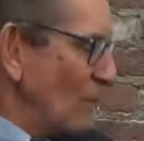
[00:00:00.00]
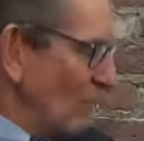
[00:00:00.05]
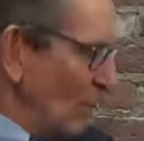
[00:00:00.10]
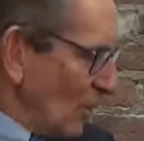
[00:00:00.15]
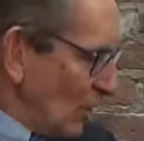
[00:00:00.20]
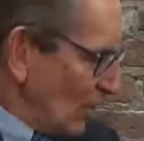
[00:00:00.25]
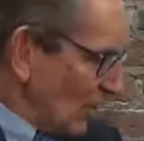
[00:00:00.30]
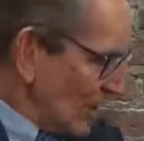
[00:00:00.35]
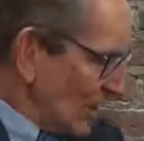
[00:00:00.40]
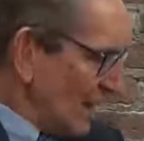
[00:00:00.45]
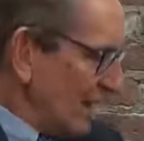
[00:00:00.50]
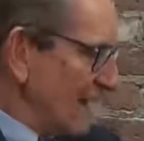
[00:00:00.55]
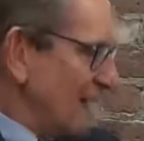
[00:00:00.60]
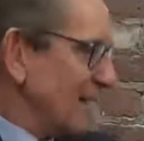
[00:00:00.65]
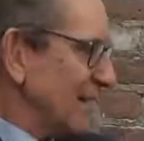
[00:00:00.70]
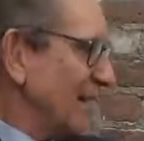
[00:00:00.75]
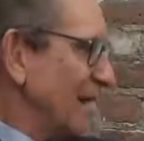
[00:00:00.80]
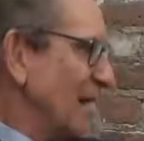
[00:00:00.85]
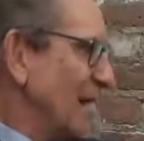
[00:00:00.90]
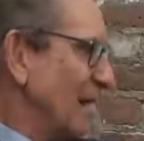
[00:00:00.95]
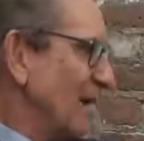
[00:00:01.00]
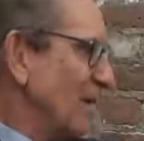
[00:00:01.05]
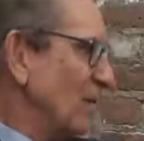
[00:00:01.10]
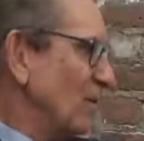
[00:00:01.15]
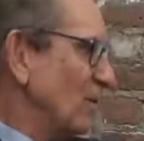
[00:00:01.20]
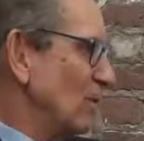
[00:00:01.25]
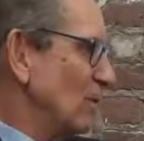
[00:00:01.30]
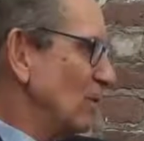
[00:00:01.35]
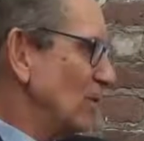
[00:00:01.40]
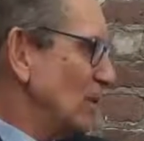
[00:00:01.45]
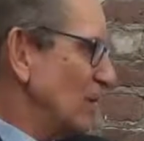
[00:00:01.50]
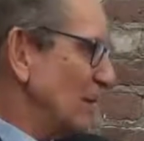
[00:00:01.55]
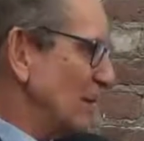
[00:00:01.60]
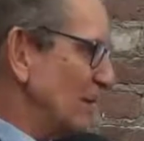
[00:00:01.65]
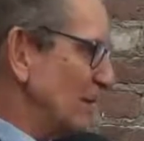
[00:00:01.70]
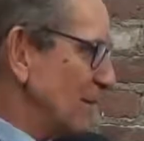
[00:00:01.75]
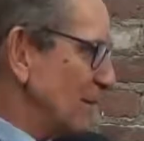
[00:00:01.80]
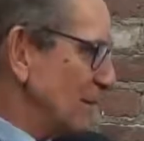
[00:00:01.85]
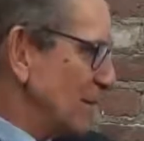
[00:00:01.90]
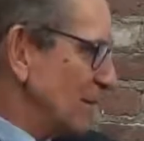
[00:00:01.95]
Looking at how
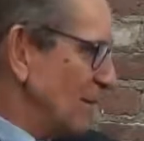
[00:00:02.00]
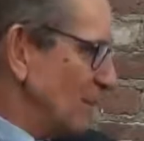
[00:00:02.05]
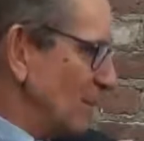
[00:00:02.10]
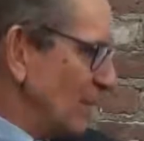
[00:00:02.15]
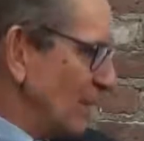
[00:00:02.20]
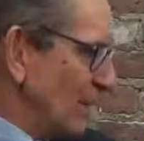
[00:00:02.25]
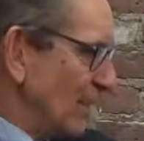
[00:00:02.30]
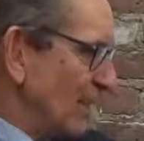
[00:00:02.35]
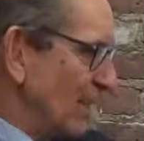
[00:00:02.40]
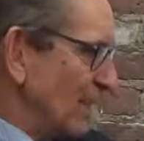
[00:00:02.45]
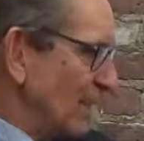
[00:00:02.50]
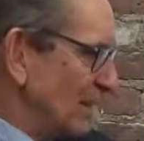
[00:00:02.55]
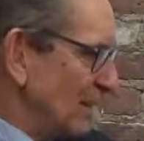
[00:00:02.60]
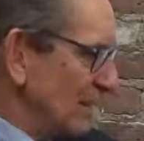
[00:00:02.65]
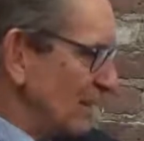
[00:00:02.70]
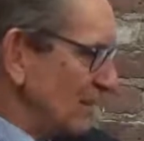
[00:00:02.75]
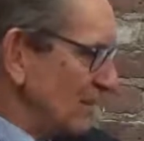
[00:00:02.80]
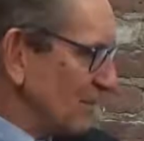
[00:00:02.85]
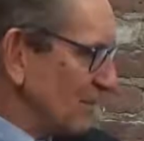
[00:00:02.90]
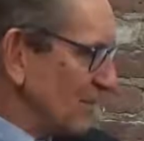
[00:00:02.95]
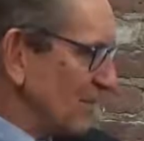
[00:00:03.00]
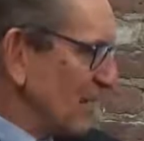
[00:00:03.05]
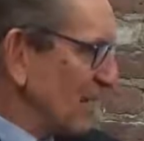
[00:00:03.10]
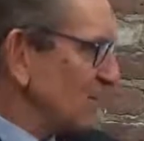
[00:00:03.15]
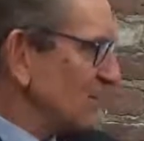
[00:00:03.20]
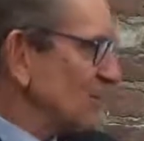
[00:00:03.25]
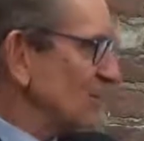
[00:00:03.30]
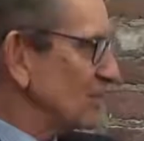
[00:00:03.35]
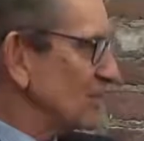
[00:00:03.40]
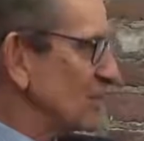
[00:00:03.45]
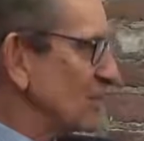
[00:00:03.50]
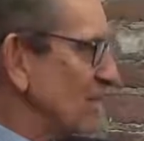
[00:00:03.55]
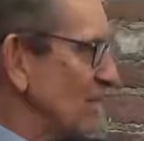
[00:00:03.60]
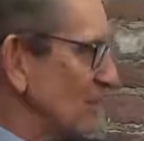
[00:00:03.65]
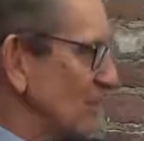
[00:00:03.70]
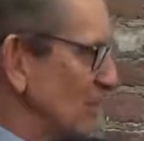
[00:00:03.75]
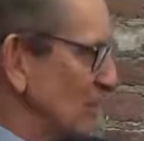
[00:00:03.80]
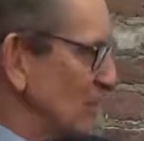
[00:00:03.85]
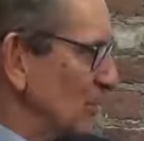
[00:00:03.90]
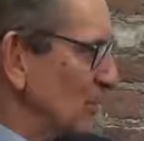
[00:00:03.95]
the brain affects
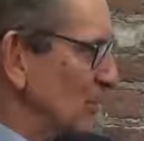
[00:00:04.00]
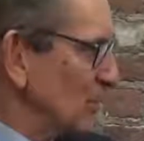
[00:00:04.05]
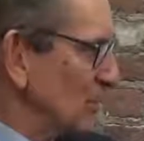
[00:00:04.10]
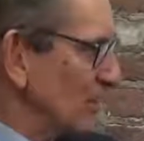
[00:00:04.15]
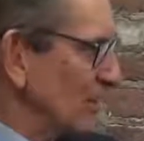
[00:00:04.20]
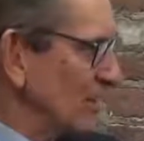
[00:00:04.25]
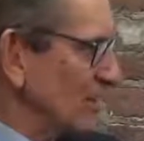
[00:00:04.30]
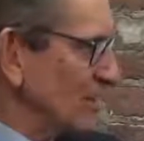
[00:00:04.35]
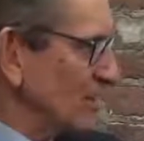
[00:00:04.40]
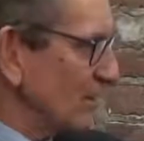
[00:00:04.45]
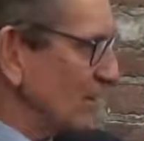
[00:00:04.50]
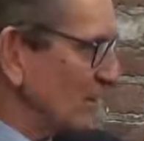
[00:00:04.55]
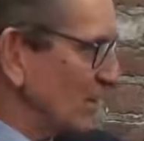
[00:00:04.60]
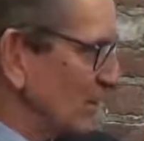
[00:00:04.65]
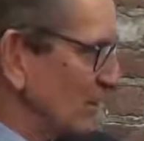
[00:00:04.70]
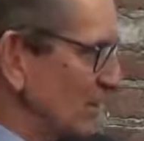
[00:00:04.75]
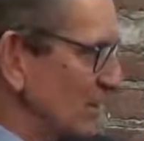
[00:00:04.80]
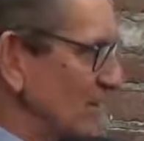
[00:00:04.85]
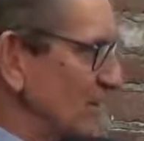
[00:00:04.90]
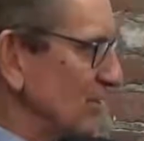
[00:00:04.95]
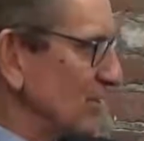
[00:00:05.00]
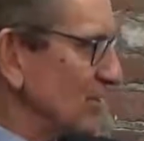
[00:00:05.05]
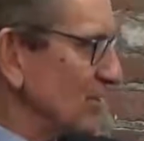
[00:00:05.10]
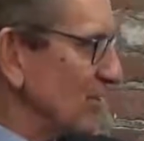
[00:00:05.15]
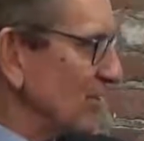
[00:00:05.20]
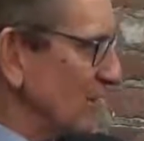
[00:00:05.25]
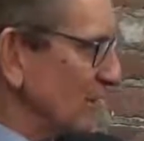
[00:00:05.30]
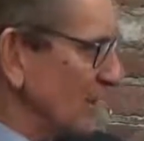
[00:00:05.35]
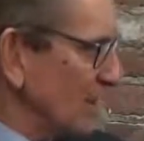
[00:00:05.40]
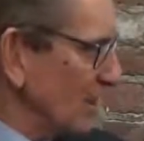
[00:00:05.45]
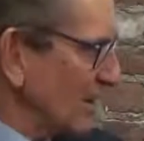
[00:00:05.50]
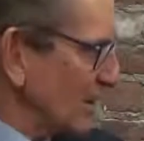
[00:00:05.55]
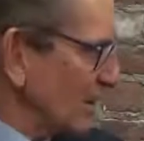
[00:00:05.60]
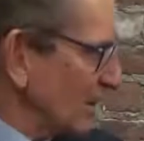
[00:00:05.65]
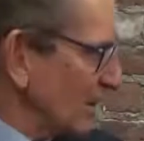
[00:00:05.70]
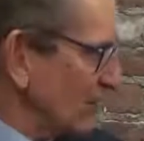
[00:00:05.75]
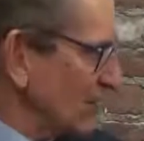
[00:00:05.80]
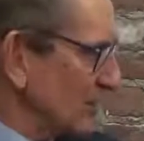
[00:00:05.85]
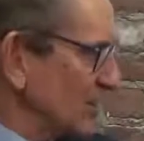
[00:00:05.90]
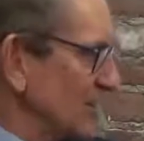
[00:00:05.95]
our mood, our focus, our
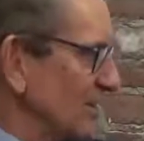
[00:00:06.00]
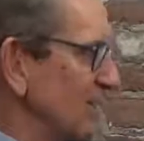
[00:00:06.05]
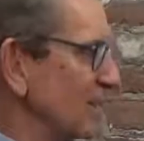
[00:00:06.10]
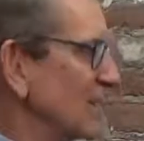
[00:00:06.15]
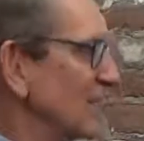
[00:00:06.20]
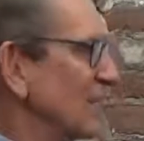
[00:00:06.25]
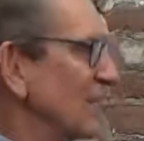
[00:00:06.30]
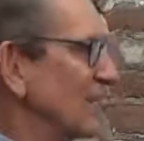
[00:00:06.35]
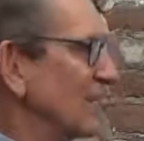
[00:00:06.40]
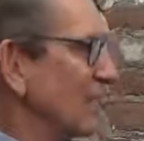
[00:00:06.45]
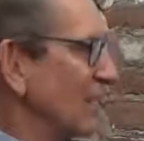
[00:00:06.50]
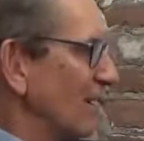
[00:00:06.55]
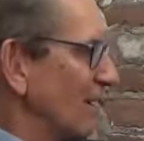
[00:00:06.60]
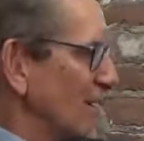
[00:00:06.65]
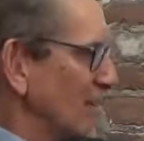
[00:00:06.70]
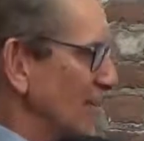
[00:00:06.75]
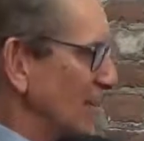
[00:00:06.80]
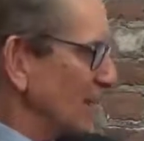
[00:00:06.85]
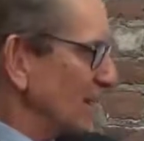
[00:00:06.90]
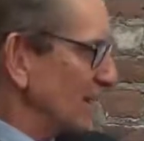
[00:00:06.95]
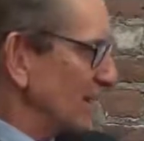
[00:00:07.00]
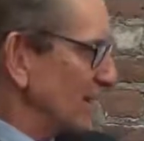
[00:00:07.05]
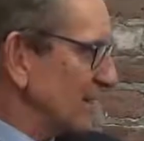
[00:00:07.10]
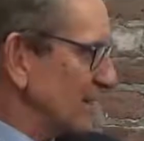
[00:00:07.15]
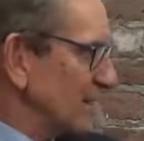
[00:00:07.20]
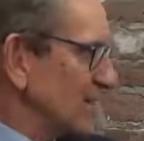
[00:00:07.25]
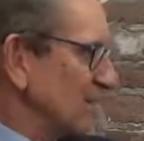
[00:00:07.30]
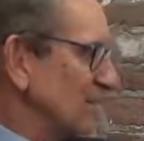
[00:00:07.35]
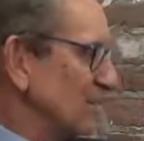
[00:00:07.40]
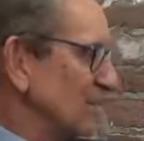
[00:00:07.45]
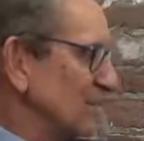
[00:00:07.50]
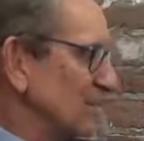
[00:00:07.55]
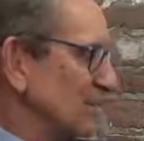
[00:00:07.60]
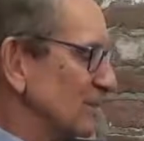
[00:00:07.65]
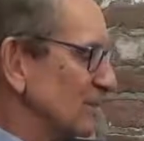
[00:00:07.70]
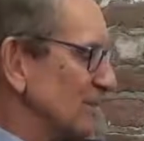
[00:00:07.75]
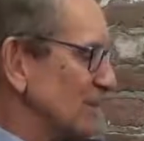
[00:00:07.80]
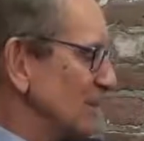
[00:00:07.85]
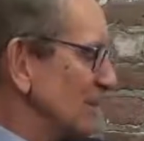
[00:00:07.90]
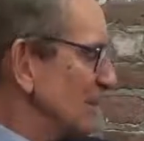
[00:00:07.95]
cognition, our ability to
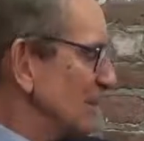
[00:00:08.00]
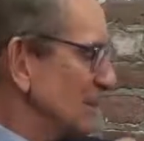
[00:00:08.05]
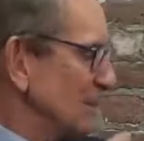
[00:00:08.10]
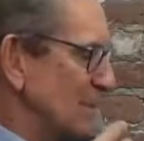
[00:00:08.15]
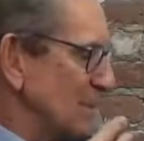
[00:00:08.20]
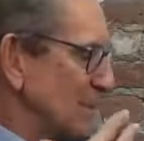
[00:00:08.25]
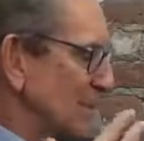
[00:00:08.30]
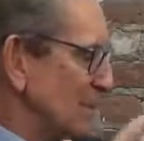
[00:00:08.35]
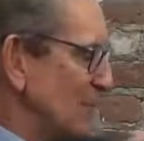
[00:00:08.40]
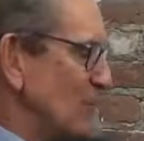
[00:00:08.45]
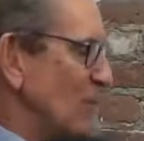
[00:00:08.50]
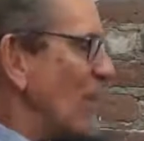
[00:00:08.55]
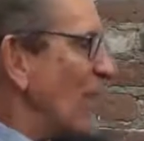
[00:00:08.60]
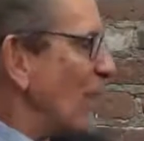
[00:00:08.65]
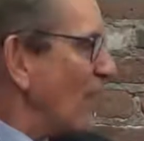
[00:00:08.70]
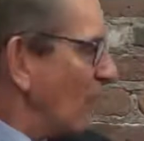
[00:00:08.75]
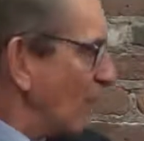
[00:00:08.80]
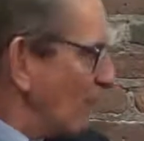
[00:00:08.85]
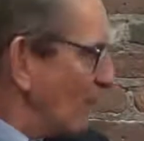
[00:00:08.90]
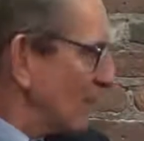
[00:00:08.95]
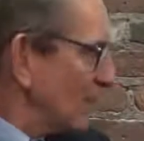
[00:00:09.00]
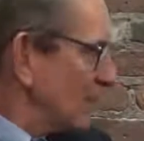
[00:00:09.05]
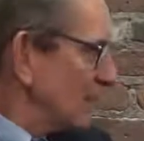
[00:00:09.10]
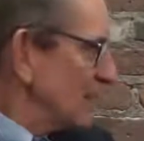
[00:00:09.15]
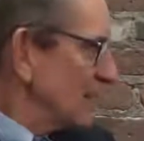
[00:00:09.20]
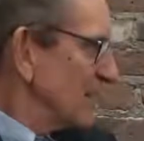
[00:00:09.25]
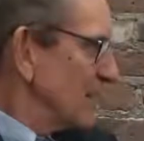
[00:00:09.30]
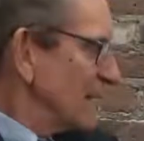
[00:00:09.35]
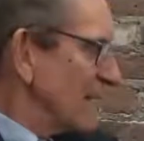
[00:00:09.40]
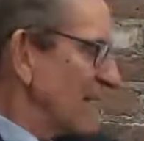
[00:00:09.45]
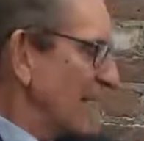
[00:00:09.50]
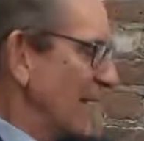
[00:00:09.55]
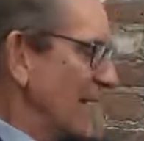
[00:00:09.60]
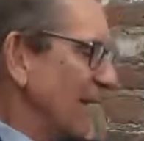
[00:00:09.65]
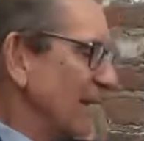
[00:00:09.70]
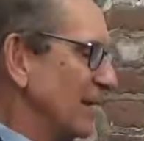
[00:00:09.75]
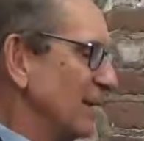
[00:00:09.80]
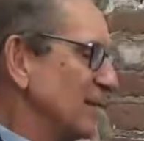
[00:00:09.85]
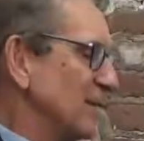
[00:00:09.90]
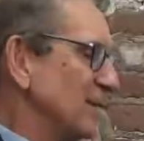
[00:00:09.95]
be well.
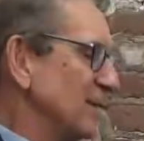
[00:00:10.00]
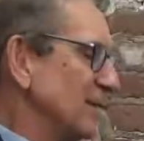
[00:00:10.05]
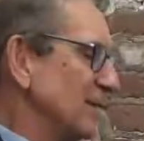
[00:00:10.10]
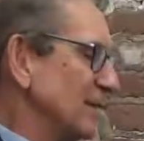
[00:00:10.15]
And